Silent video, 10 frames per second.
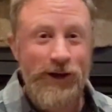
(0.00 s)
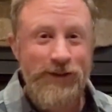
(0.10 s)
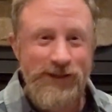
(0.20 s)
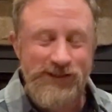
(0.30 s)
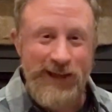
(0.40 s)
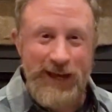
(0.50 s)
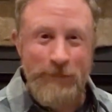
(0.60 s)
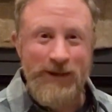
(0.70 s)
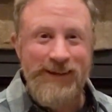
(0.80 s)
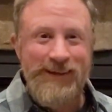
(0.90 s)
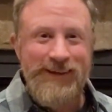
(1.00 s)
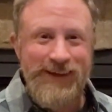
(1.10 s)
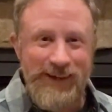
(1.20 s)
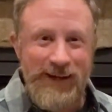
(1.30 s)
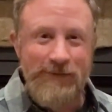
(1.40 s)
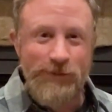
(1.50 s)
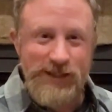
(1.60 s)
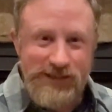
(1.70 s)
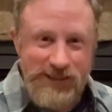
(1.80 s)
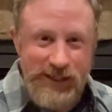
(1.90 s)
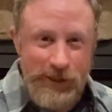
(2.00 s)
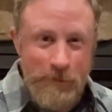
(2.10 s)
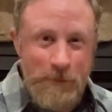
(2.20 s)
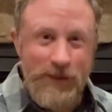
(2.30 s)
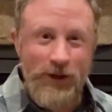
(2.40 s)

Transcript: look the same in every scene.